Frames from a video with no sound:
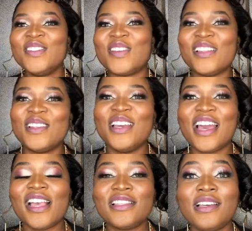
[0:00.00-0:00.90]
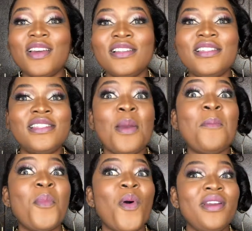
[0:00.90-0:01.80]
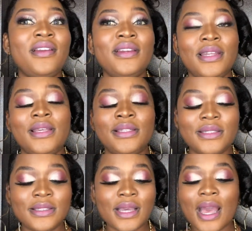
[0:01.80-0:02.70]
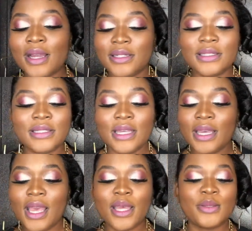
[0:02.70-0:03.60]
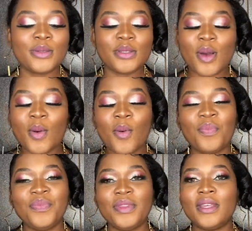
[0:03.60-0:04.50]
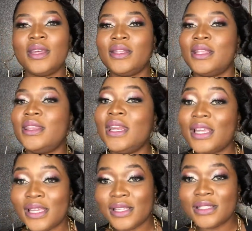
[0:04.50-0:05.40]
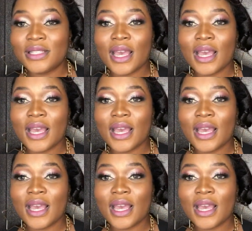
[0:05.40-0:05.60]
Trust me, you guys are going to see more than this, honestly. So the thing is,